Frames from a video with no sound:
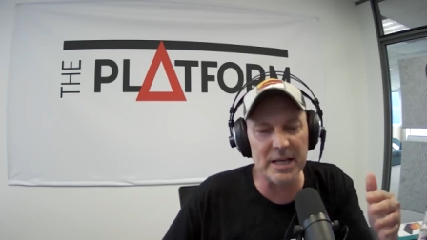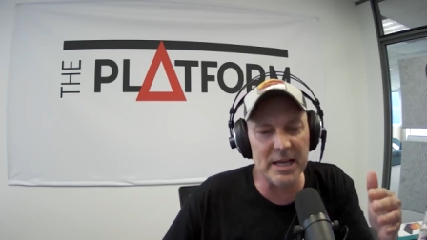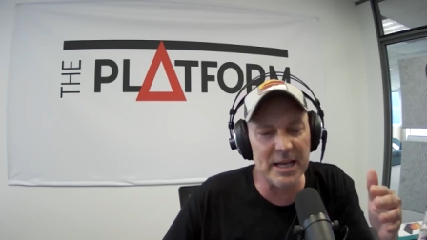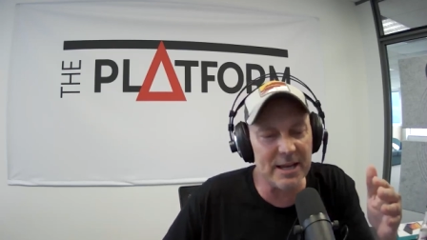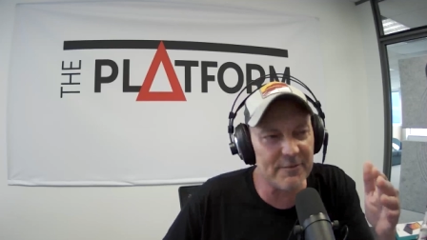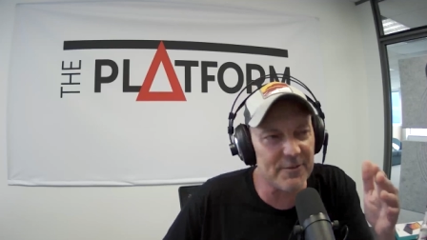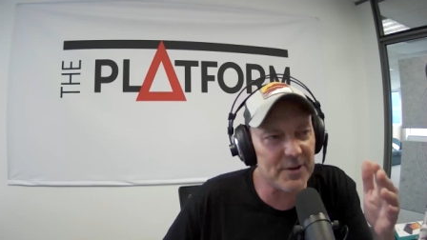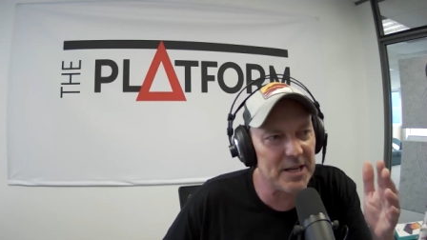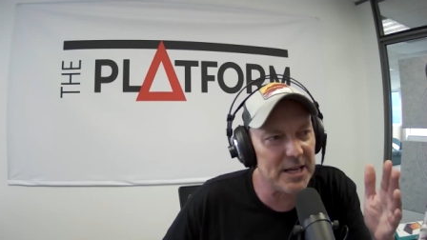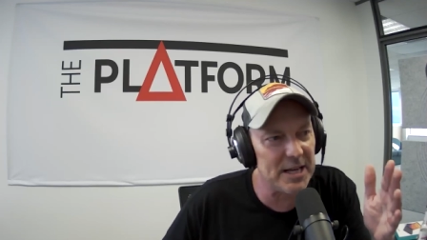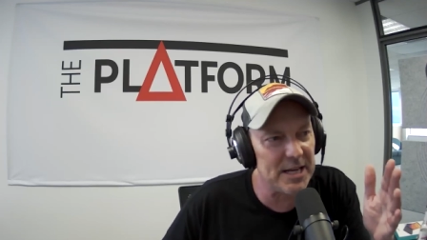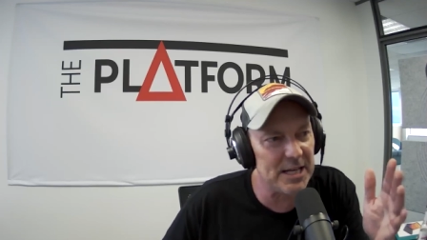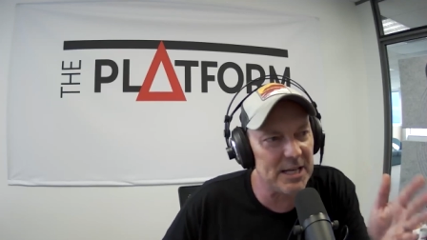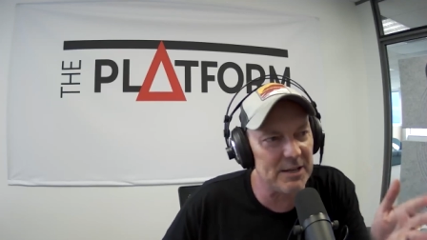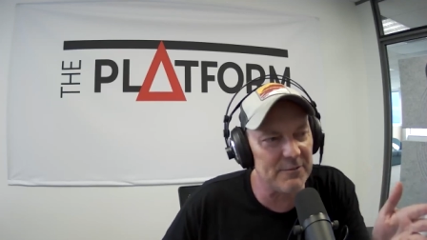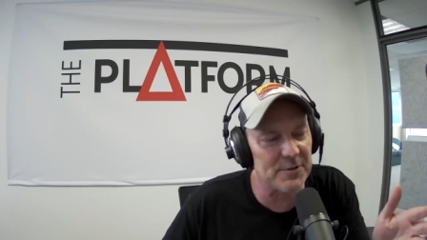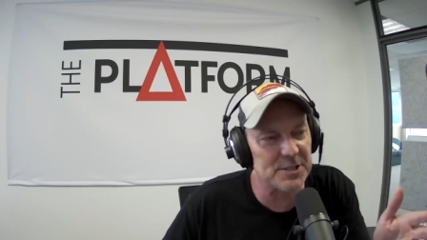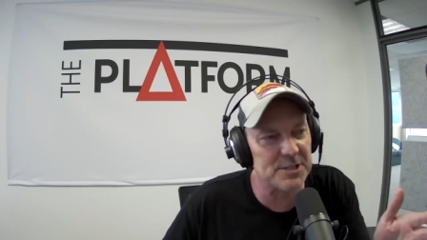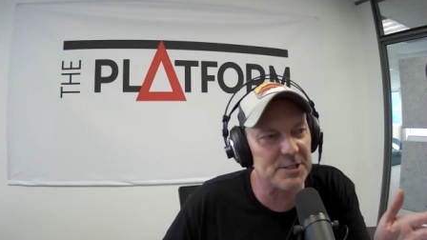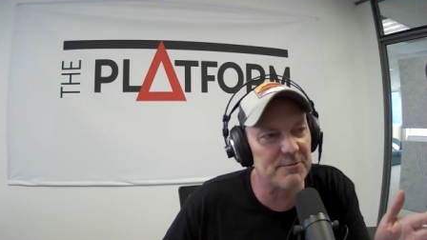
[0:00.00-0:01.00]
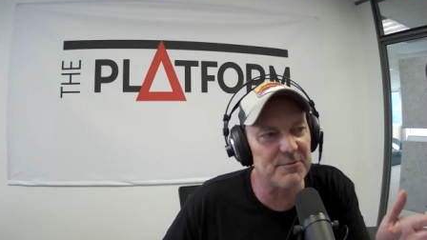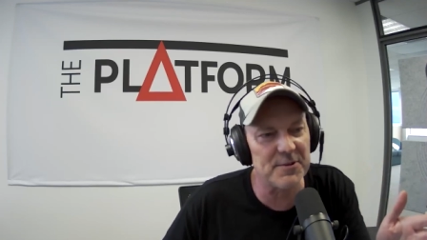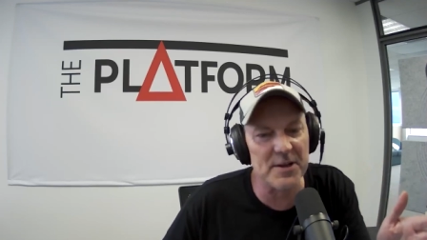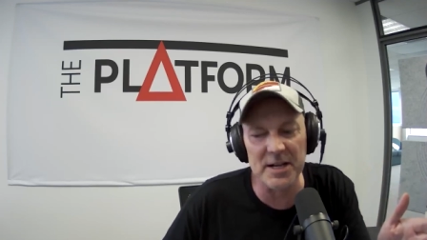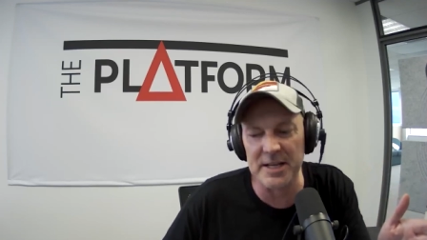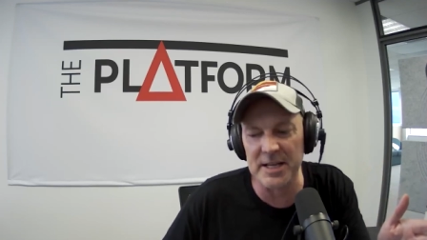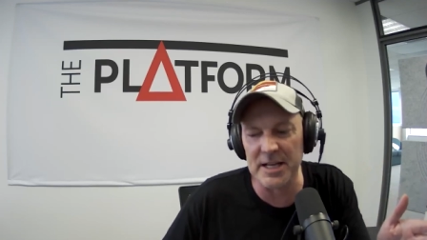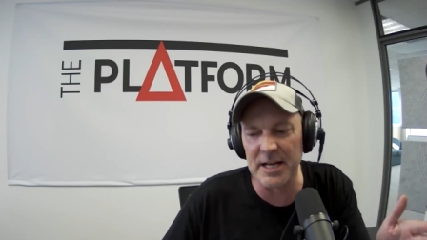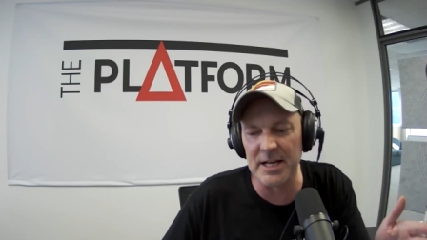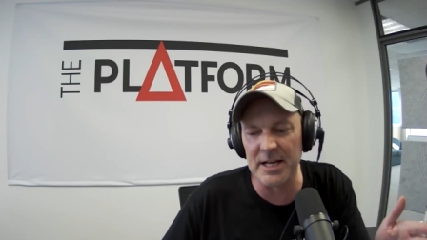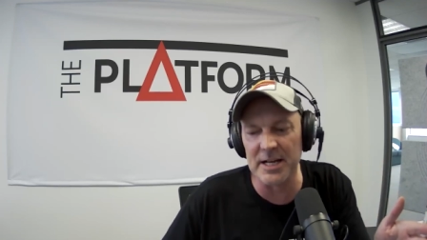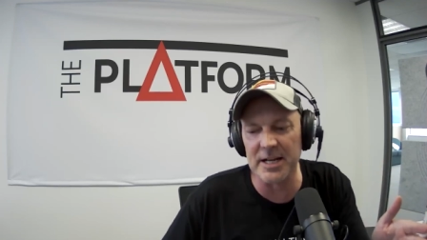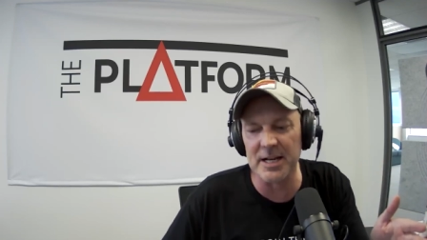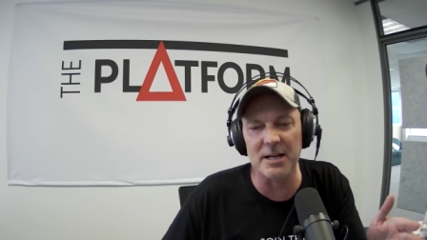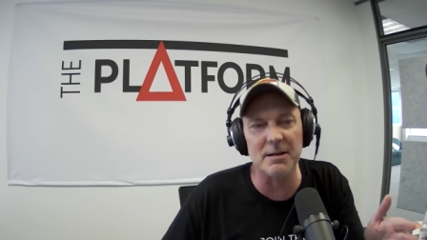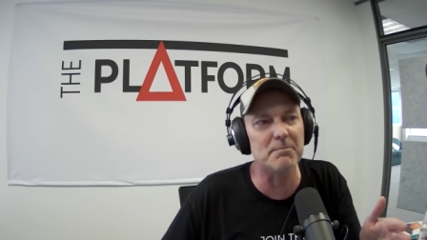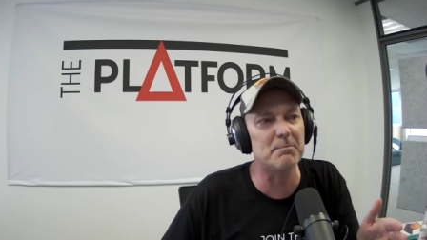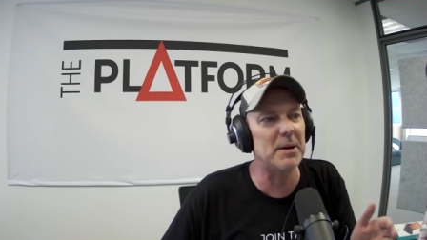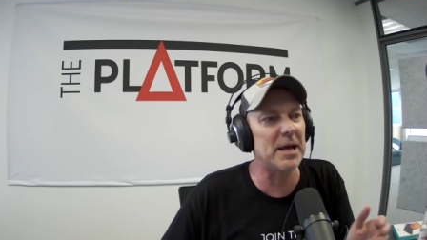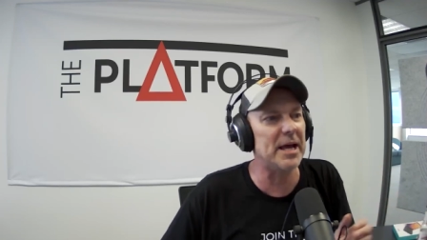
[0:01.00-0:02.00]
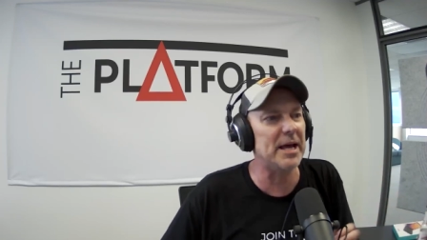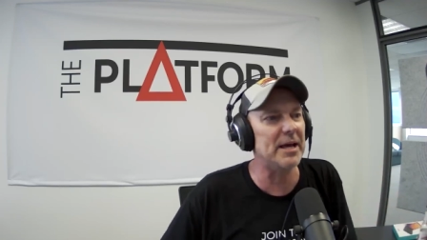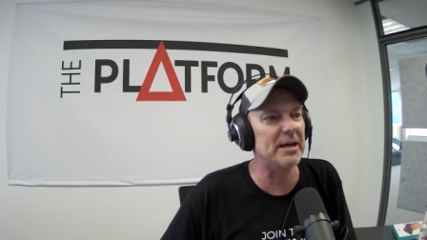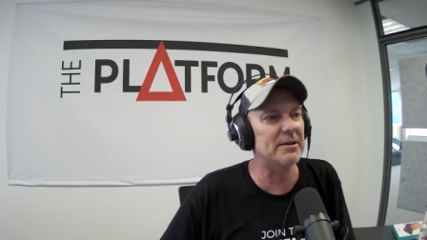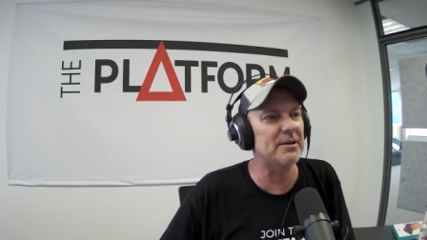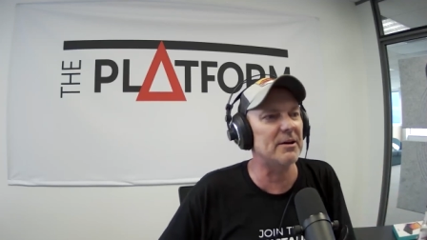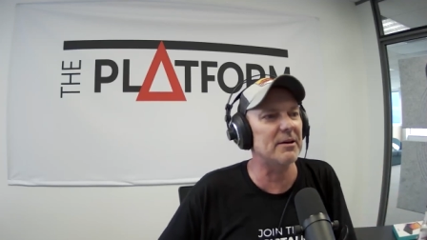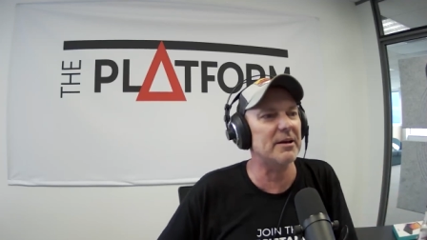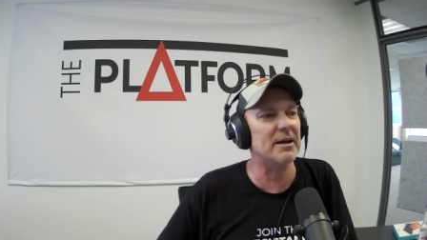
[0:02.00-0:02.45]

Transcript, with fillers: whenever any of us are feeling a little bad.